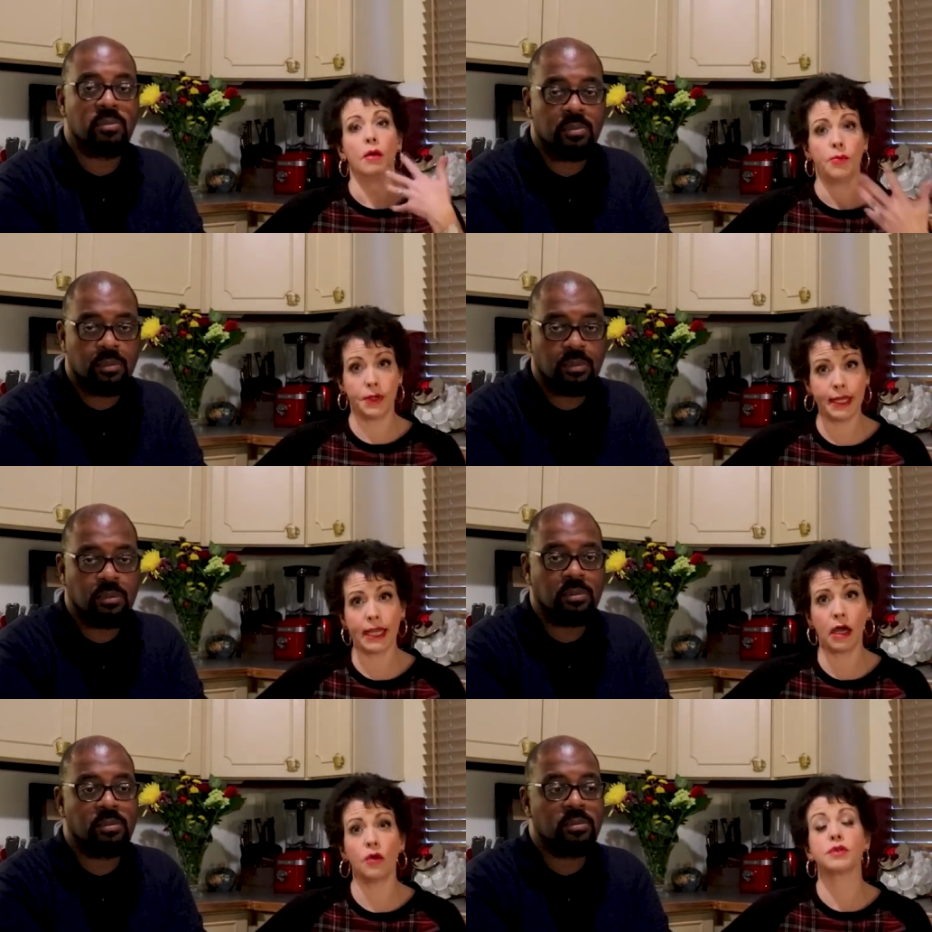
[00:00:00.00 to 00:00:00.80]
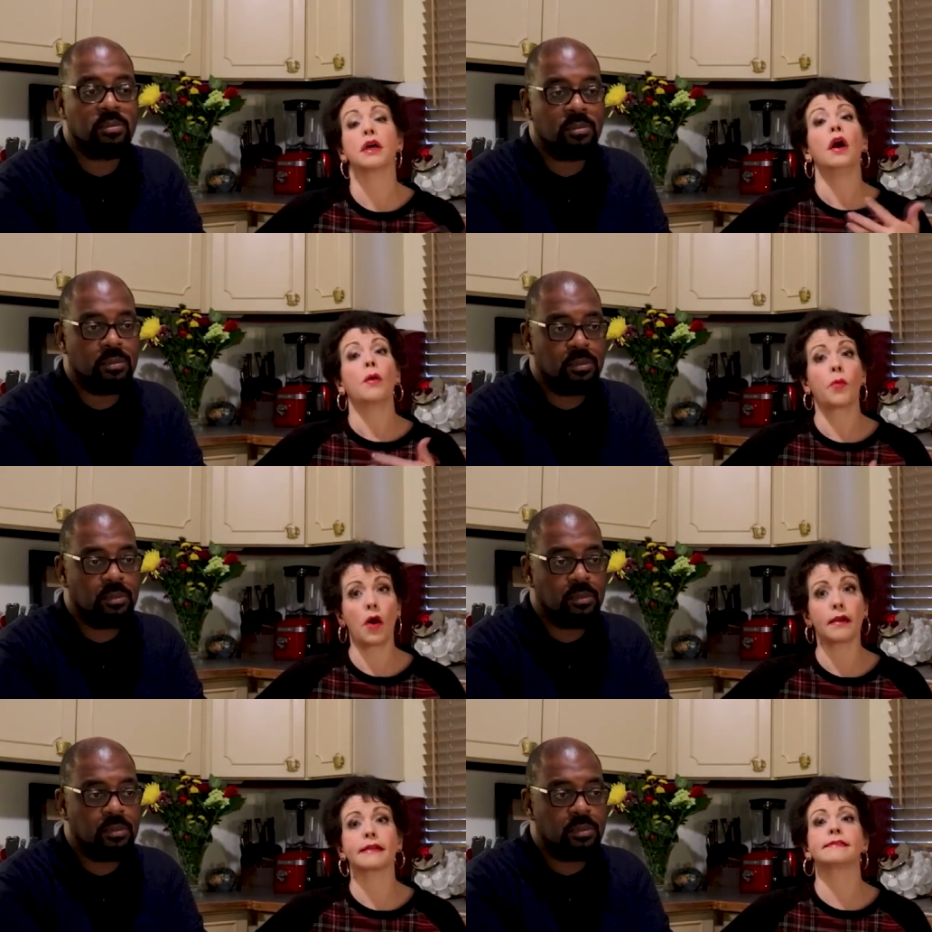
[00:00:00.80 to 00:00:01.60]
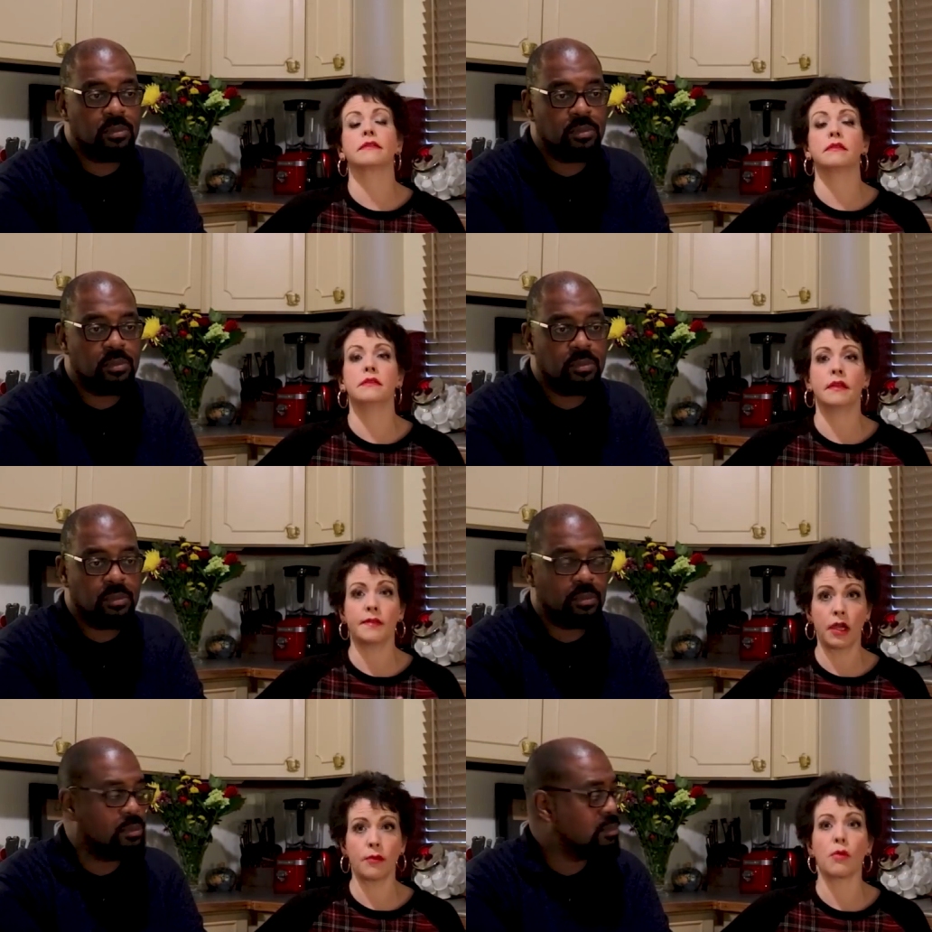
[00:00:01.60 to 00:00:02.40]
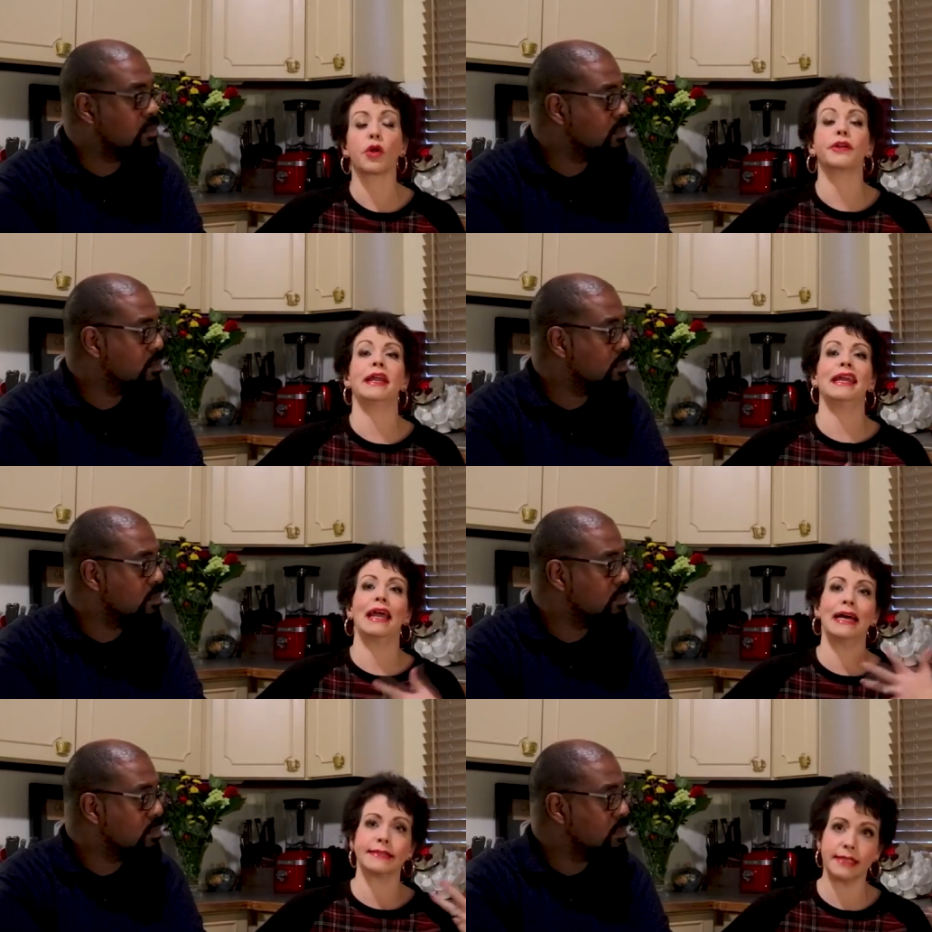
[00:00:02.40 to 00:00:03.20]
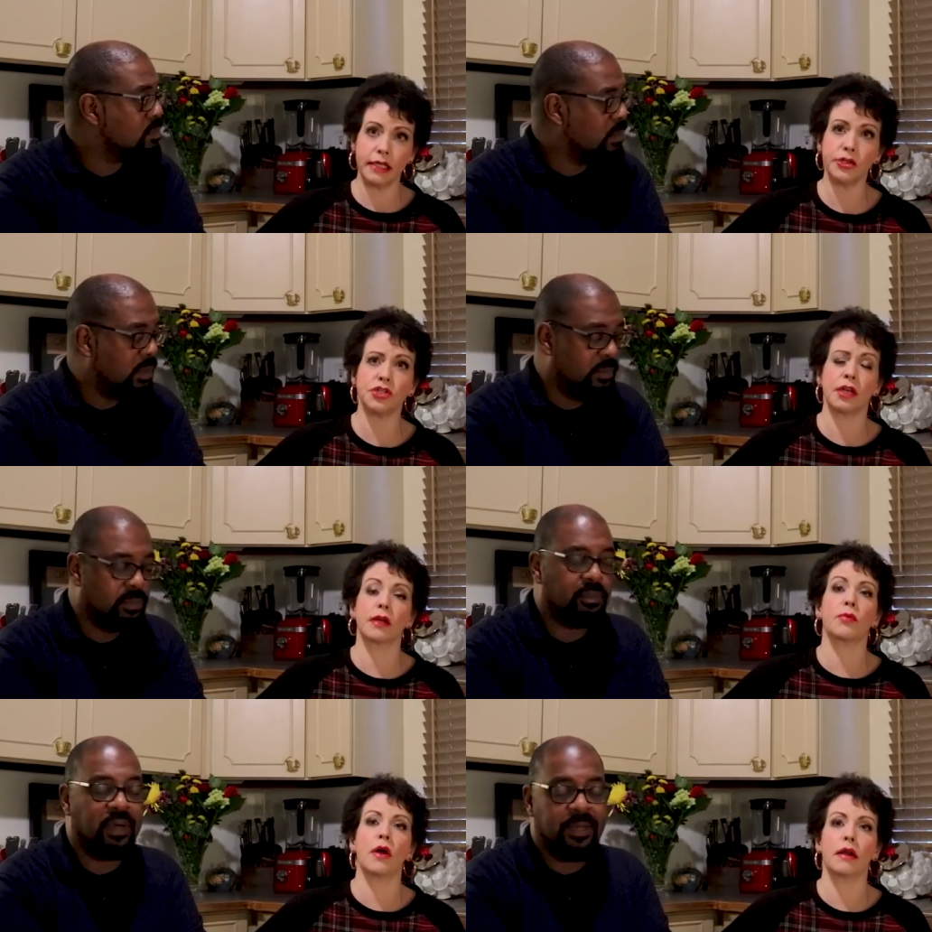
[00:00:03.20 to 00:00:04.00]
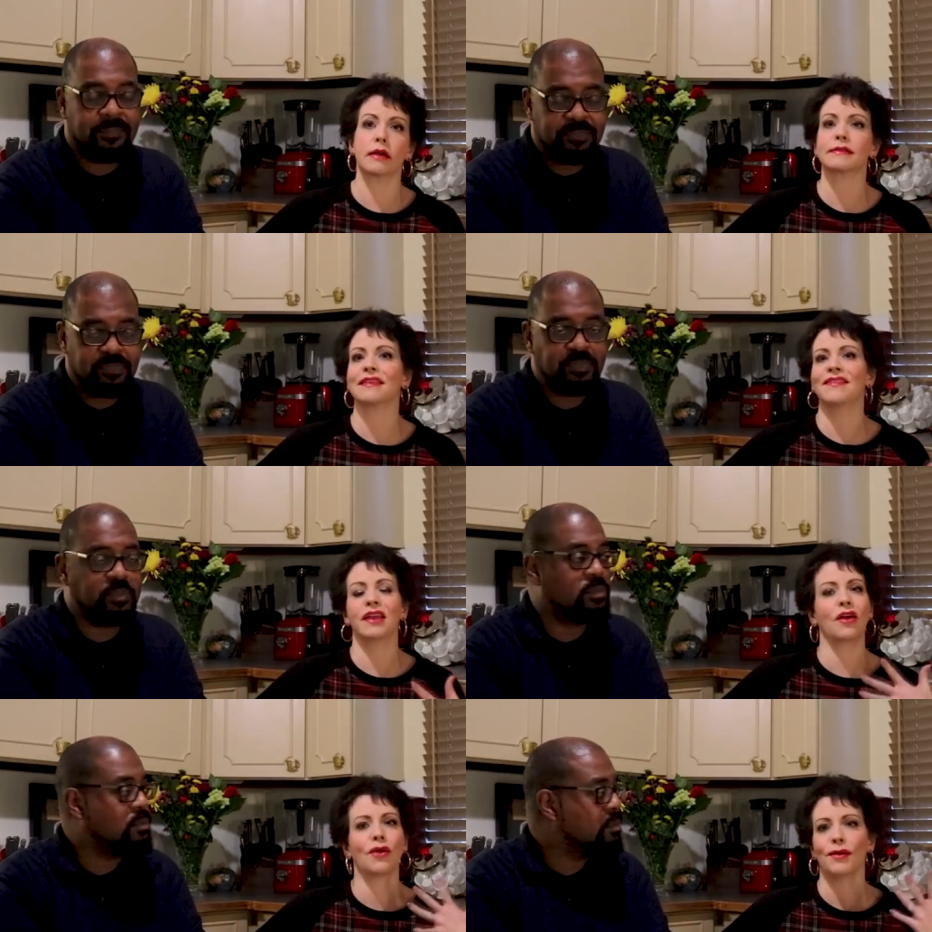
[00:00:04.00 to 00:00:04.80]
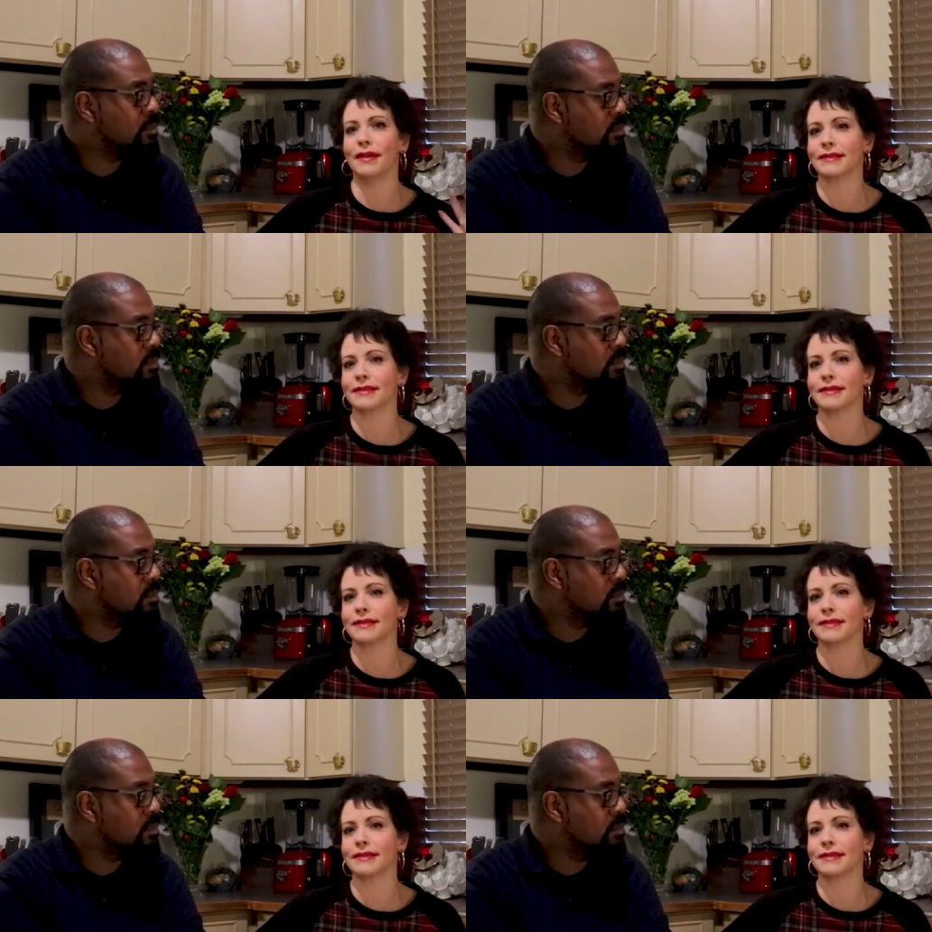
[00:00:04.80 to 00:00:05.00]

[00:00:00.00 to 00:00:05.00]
Speaker 1: putting out products that they are marketing as ketogenic products and they aren't